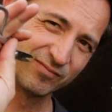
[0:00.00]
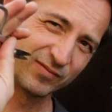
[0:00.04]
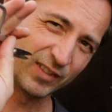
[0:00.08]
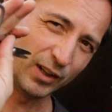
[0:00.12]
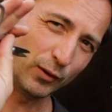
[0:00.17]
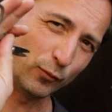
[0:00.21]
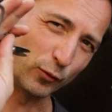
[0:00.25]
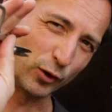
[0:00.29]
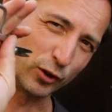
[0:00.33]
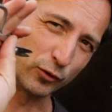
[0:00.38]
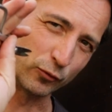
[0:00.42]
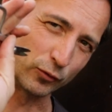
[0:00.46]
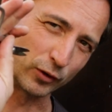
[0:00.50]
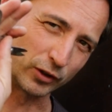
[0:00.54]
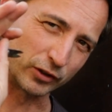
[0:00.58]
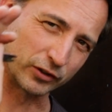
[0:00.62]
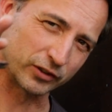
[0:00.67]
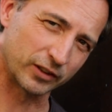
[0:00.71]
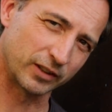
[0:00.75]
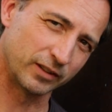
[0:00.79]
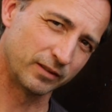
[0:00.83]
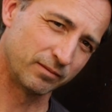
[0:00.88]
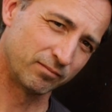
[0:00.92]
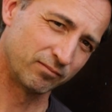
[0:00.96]
They won't
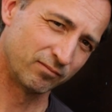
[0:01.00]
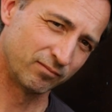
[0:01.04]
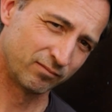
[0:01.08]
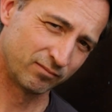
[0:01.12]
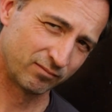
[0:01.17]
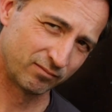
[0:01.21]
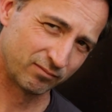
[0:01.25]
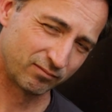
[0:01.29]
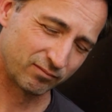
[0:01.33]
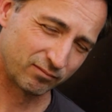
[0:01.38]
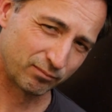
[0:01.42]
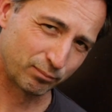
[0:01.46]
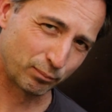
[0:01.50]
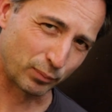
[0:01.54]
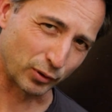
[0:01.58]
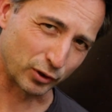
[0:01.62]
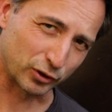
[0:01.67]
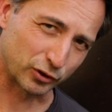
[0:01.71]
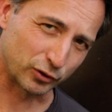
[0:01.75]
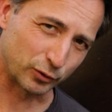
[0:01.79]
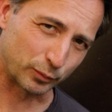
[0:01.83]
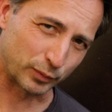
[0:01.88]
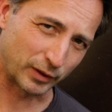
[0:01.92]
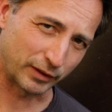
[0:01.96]
rust.
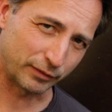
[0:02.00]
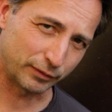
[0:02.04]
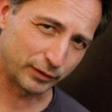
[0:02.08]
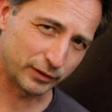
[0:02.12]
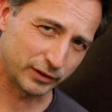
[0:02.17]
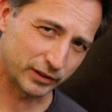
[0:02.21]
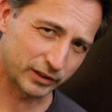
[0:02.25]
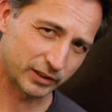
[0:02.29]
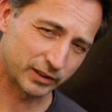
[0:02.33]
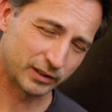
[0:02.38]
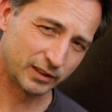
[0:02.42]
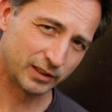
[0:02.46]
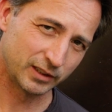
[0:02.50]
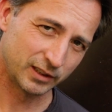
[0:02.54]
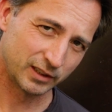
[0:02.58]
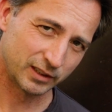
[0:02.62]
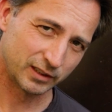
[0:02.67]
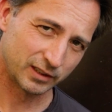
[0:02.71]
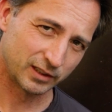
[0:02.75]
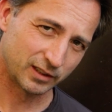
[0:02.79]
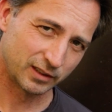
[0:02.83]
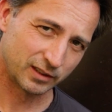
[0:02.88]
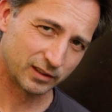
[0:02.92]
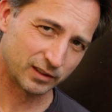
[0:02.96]
Personal preference,
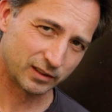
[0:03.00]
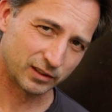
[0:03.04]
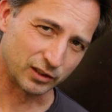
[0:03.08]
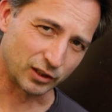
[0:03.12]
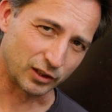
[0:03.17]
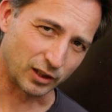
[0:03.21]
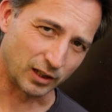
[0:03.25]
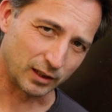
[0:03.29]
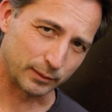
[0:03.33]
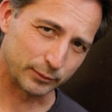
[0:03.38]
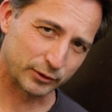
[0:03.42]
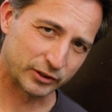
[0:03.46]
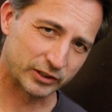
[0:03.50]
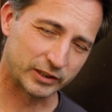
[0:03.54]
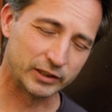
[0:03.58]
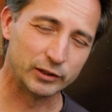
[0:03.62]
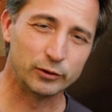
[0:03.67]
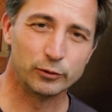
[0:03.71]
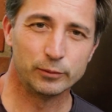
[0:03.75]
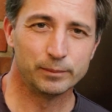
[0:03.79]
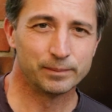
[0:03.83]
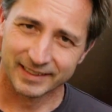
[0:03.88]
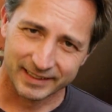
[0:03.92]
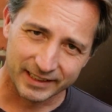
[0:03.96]
the carbon
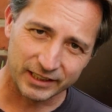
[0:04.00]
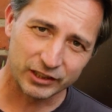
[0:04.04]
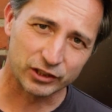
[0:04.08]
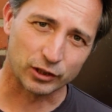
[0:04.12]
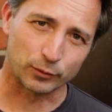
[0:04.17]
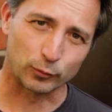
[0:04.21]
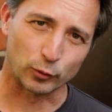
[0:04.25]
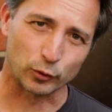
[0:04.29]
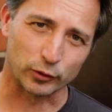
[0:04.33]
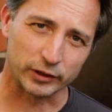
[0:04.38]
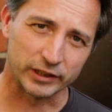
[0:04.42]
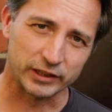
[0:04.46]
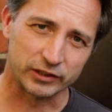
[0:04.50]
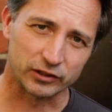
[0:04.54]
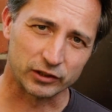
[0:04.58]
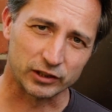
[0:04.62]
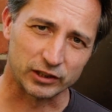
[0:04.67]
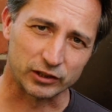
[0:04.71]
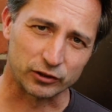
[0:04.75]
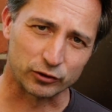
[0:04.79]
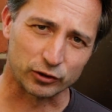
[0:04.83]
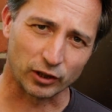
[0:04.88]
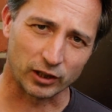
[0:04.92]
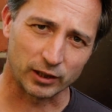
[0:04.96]
steel. These are more easy to
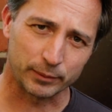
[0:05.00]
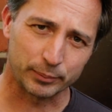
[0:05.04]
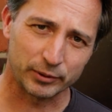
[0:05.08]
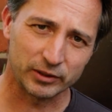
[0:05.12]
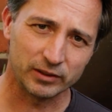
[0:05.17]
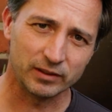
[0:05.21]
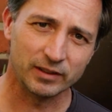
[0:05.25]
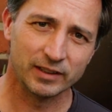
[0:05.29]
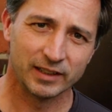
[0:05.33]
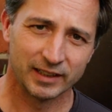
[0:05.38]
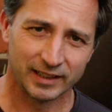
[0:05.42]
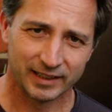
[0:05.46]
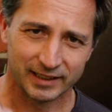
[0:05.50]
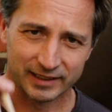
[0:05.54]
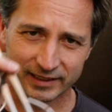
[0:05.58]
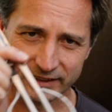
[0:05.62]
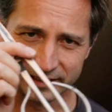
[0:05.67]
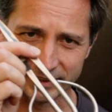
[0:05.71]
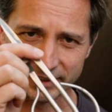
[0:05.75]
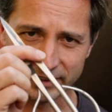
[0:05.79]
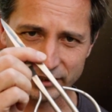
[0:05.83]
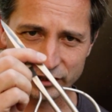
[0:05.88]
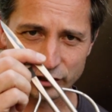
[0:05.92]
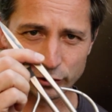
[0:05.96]
sharpen.
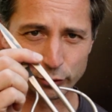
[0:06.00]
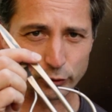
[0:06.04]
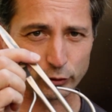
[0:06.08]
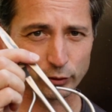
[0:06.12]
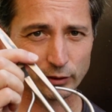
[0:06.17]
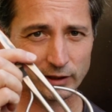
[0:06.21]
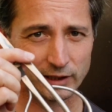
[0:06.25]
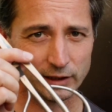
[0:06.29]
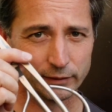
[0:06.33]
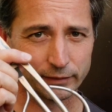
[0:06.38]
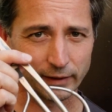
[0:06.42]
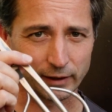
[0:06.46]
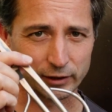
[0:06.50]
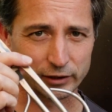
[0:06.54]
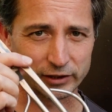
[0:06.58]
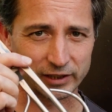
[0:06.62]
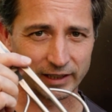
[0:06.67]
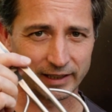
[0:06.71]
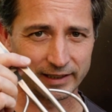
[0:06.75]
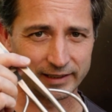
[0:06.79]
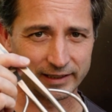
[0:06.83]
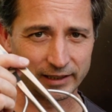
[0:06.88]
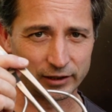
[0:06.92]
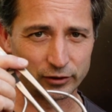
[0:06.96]
These you could leave
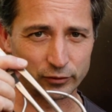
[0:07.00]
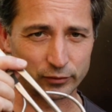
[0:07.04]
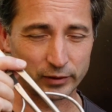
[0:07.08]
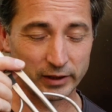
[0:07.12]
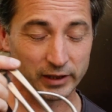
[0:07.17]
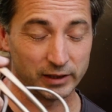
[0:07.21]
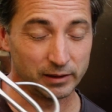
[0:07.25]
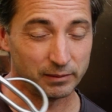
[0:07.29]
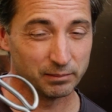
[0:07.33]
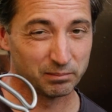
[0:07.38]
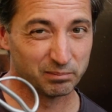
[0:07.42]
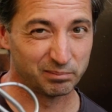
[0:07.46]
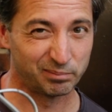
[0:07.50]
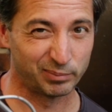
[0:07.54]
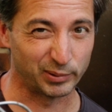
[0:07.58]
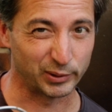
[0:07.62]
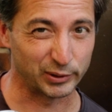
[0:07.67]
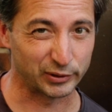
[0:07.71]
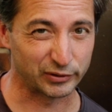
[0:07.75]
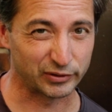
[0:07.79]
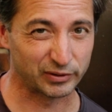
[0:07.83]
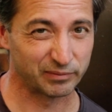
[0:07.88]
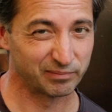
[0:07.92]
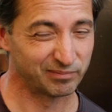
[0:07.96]
outside in the rain,
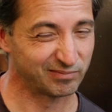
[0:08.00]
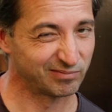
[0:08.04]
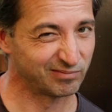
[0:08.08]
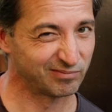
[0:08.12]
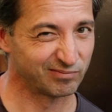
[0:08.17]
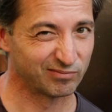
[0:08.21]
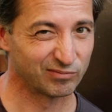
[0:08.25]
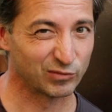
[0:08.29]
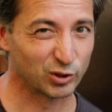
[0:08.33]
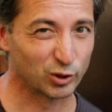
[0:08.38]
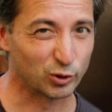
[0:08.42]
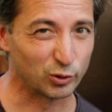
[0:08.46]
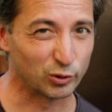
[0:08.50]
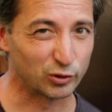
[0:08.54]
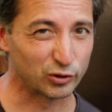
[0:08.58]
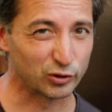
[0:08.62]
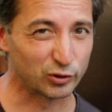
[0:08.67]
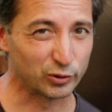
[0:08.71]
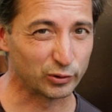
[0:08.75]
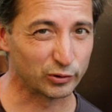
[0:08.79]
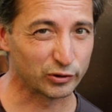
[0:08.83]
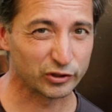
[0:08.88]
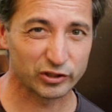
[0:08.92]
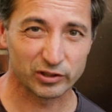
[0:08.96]
but good
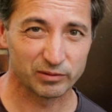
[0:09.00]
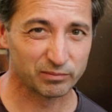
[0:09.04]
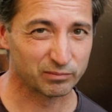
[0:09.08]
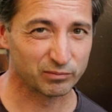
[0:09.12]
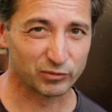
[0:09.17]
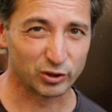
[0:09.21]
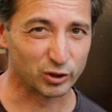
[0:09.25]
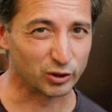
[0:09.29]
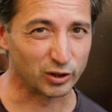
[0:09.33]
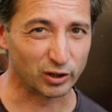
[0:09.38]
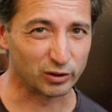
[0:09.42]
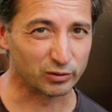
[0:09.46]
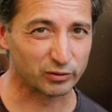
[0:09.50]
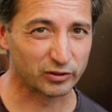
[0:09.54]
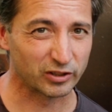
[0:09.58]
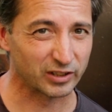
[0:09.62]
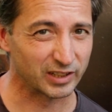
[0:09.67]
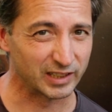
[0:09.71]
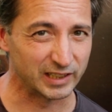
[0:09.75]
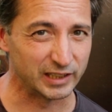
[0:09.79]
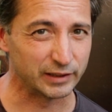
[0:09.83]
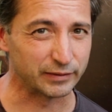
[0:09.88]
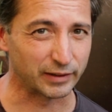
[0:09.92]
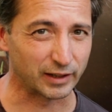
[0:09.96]
tools you don't
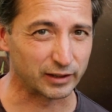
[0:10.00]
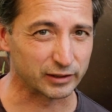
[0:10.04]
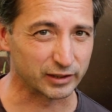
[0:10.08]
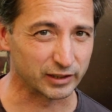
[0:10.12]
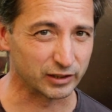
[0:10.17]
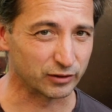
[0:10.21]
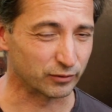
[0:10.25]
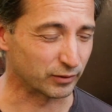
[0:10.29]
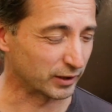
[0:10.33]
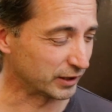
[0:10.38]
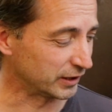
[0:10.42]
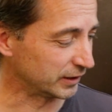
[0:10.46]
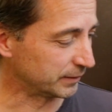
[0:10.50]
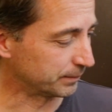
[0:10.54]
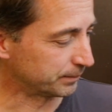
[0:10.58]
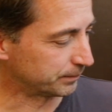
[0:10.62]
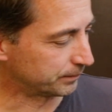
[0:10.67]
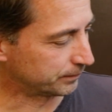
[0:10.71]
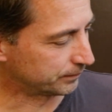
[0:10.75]
leave out in the rain.